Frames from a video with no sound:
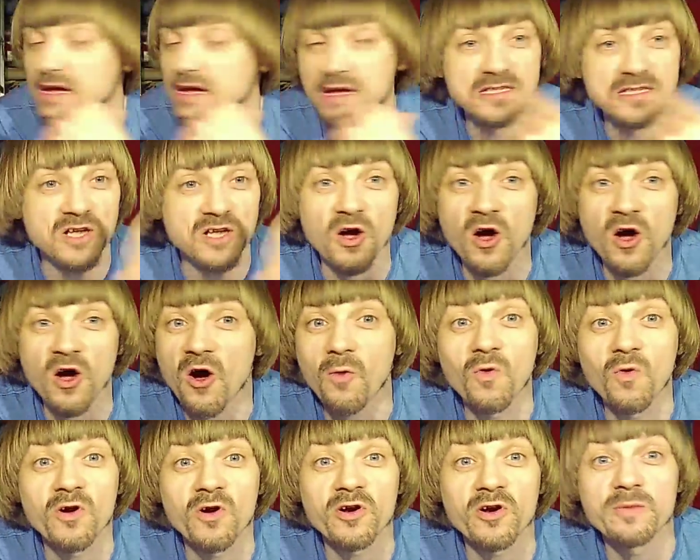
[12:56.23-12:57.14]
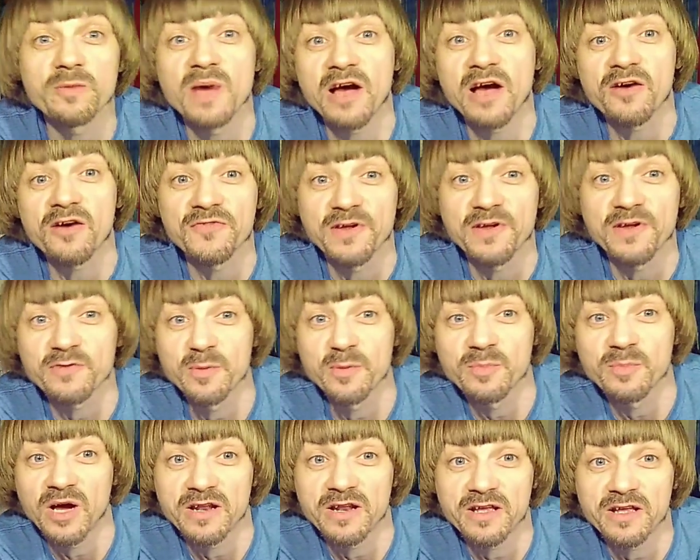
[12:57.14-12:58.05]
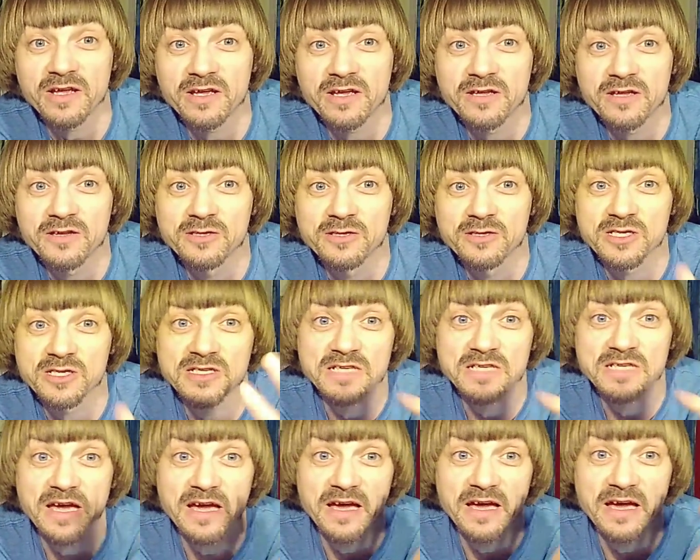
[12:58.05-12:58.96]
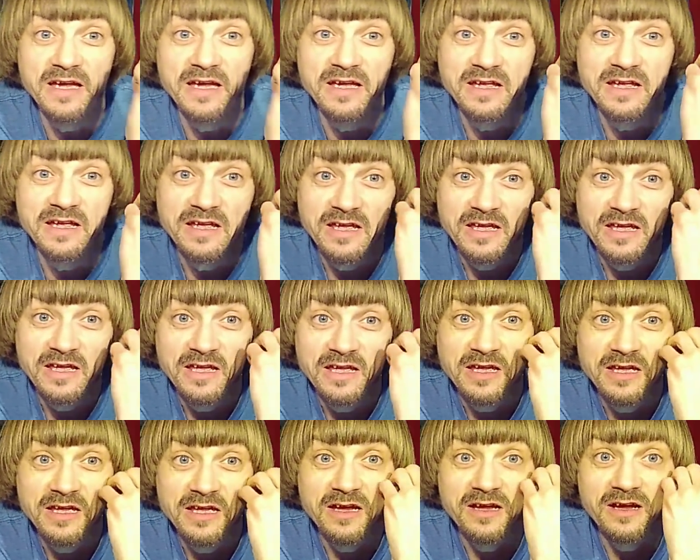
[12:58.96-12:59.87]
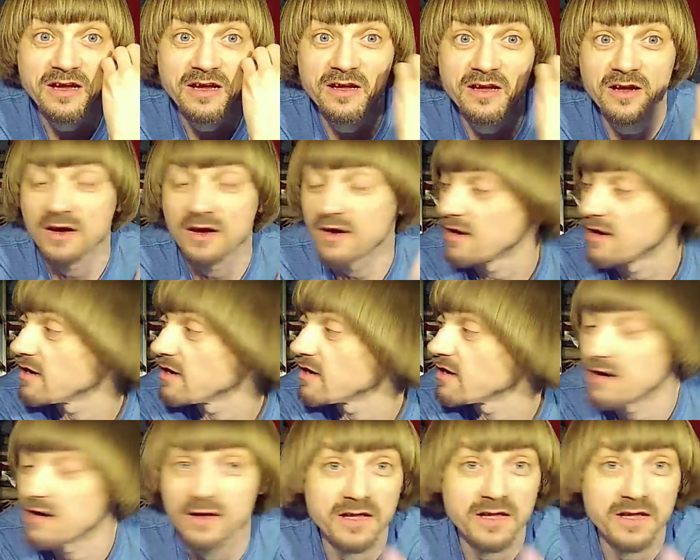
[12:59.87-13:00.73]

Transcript: It's all word of mouth, everybody. You just say, uh,